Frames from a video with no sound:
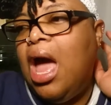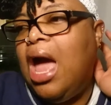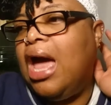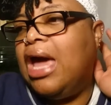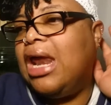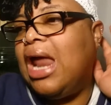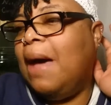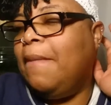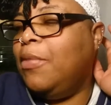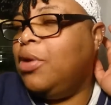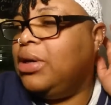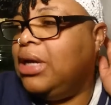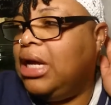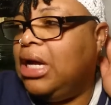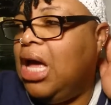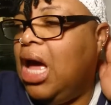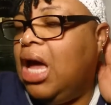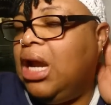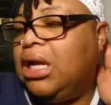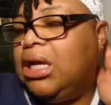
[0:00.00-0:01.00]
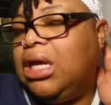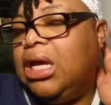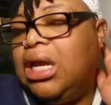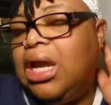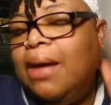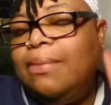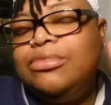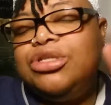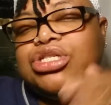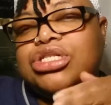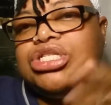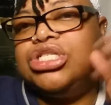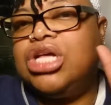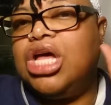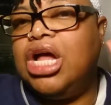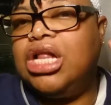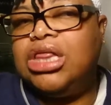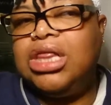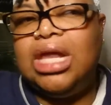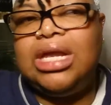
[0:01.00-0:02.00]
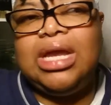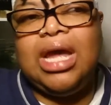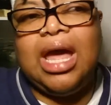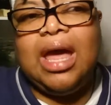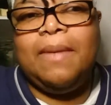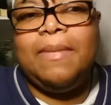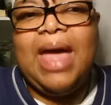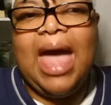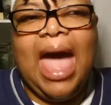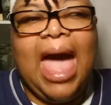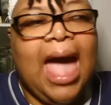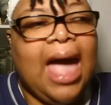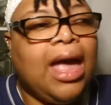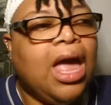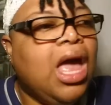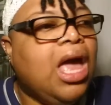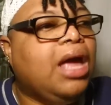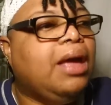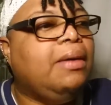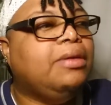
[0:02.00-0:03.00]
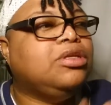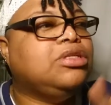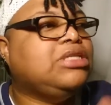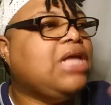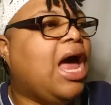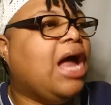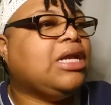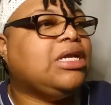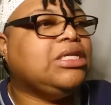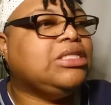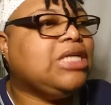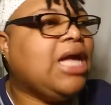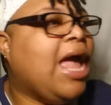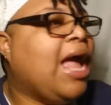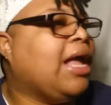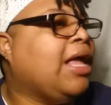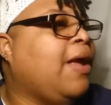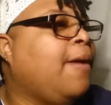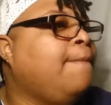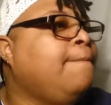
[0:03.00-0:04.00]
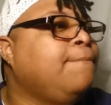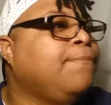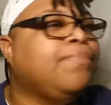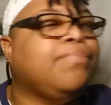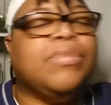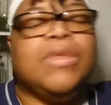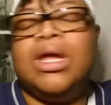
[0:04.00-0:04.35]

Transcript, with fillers: and I'm gonna need her to get up and just cut the damn act. Dr. Jackie,